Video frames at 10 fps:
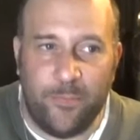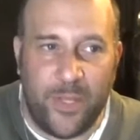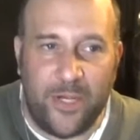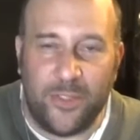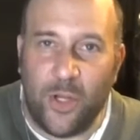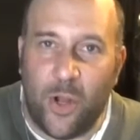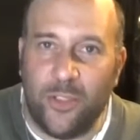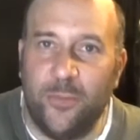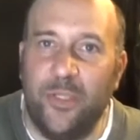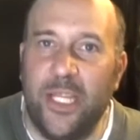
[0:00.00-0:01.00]
because
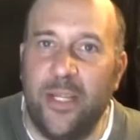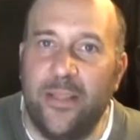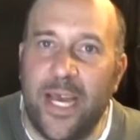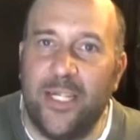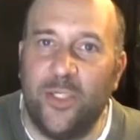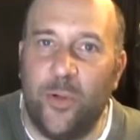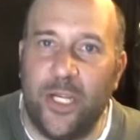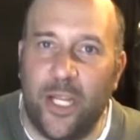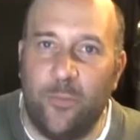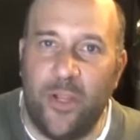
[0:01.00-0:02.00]
ultimately that is going
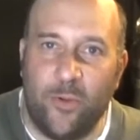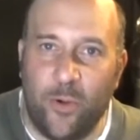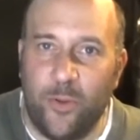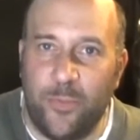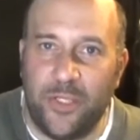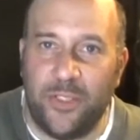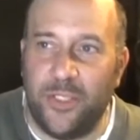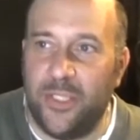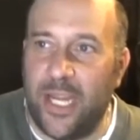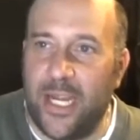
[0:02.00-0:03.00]
to help me grow the
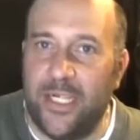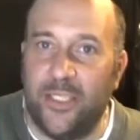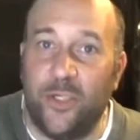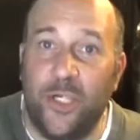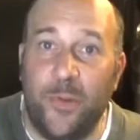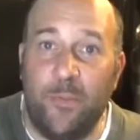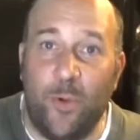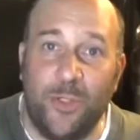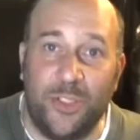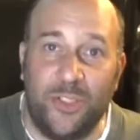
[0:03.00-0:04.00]
business and it's going to be
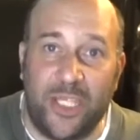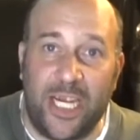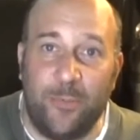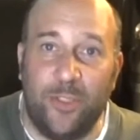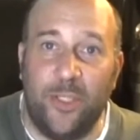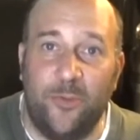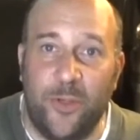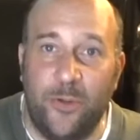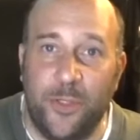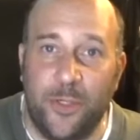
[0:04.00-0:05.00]
more sustainable in the
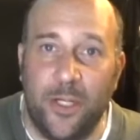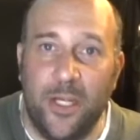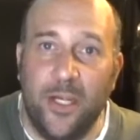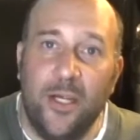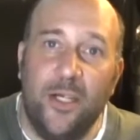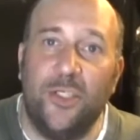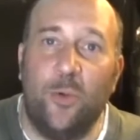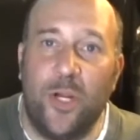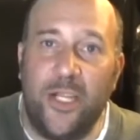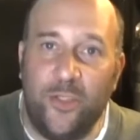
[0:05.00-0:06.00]
future. So
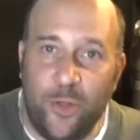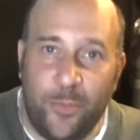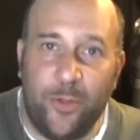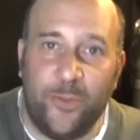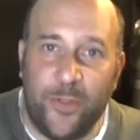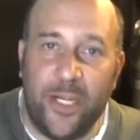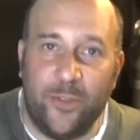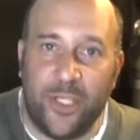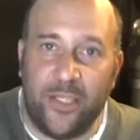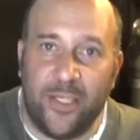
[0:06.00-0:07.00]
when I do post
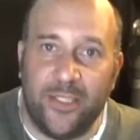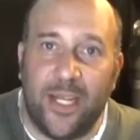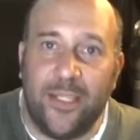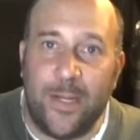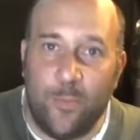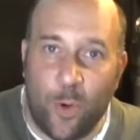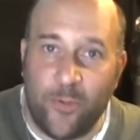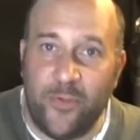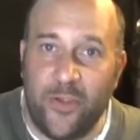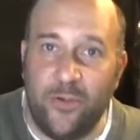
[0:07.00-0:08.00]
videos like this, I'll get more
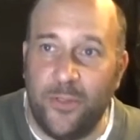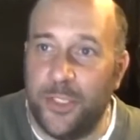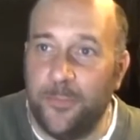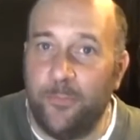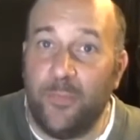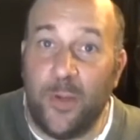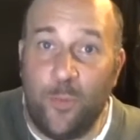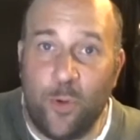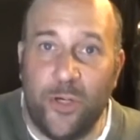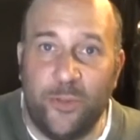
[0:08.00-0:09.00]
views,
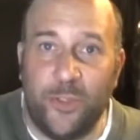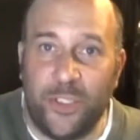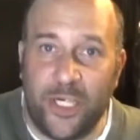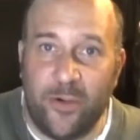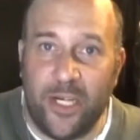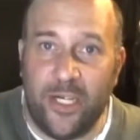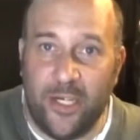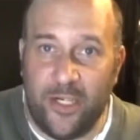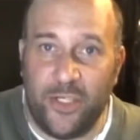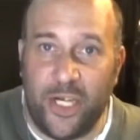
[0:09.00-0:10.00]
more interest generated
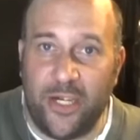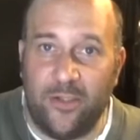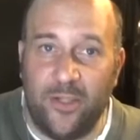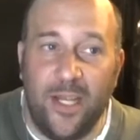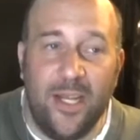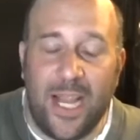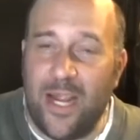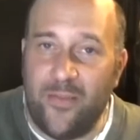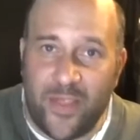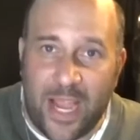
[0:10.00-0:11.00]
in the channel,
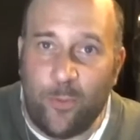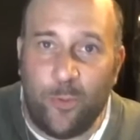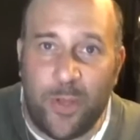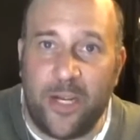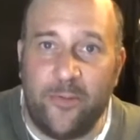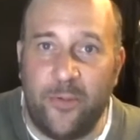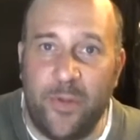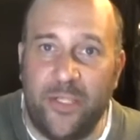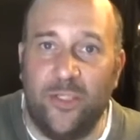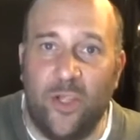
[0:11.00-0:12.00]
and that will benefit
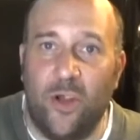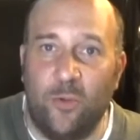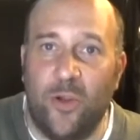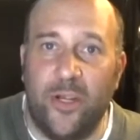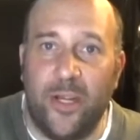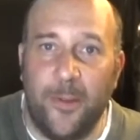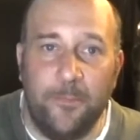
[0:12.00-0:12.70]
me in the long run.